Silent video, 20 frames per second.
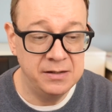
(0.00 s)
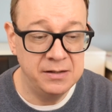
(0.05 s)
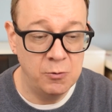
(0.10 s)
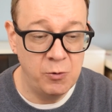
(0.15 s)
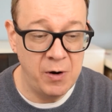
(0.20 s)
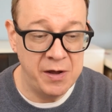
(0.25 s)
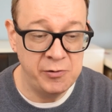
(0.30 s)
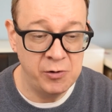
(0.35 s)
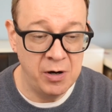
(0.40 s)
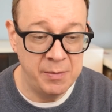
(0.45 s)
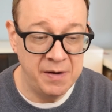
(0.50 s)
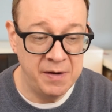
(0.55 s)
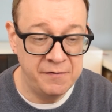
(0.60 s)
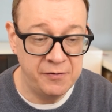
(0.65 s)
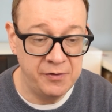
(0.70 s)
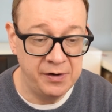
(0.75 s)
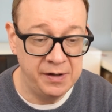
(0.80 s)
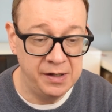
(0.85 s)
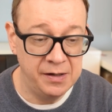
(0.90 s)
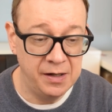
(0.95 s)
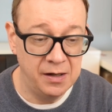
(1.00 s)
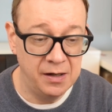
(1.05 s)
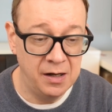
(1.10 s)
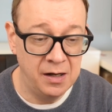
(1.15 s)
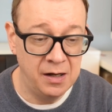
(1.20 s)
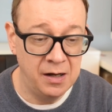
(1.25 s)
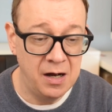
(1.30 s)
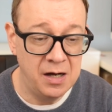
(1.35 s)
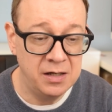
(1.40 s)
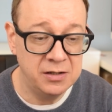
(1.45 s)
the width will be 300
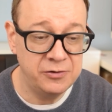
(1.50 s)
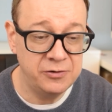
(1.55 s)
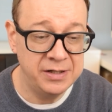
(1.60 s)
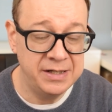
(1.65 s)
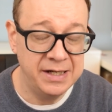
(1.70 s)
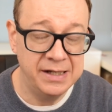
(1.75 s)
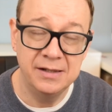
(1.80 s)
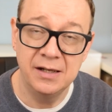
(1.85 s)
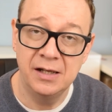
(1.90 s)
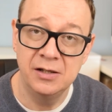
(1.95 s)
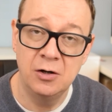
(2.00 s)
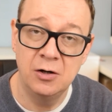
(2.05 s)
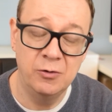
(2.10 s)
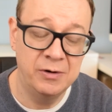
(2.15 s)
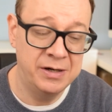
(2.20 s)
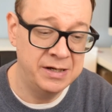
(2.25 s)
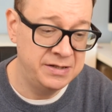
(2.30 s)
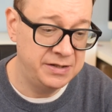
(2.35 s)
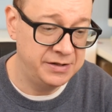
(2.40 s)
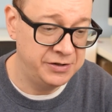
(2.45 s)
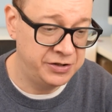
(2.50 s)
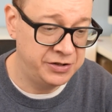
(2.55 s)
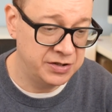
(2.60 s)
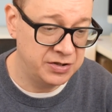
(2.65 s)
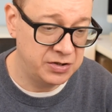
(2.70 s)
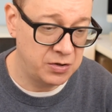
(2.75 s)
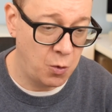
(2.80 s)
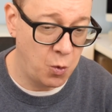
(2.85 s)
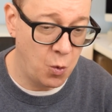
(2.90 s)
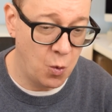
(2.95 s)
uh, and otherwise
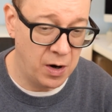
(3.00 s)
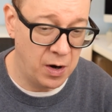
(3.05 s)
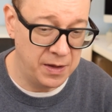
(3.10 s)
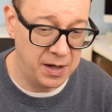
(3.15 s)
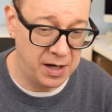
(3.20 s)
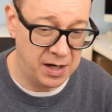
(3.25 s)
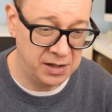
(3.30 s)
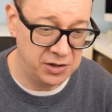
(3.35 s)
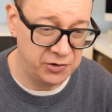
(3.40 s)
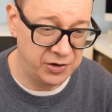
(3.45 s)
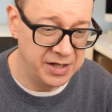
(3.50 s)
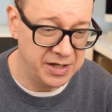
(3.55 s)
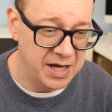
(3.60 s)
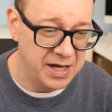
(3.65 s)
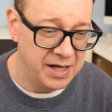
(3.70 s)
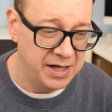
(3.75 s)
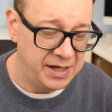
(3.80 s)
just 100.